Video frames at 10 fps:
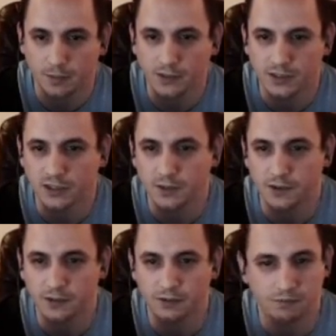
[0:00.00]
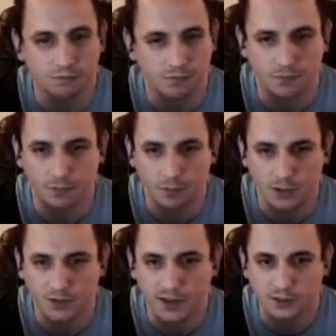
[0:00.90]
There's a different,
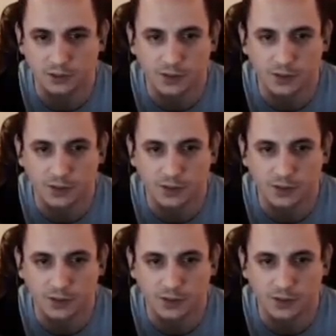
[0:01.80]
much faster